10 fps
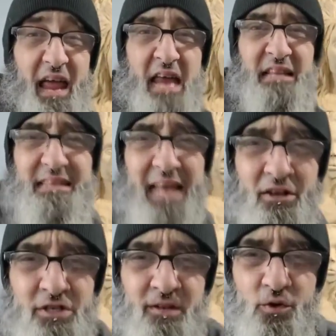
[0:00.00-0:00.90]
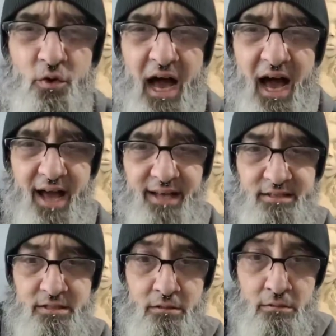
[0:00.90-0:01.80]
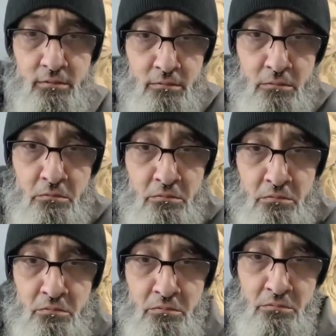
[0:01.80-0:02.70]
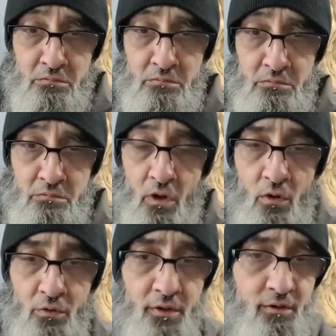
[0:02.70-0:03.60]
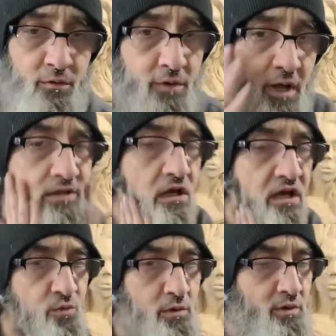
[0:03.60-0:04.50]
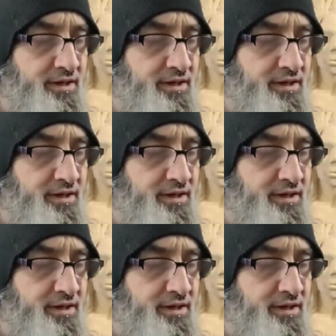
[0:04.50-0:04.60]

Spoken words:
8,000 of you guys. Oh, hold on. You guys want like